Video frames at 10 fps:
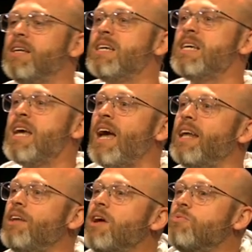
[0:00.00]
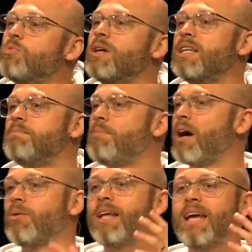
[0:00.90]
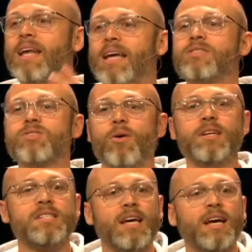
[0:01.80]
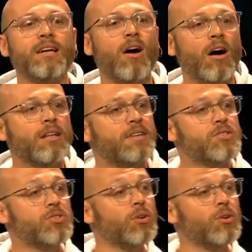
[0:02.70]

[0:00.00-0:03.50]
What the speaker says: And really, Parkwood, it is going to take all of us.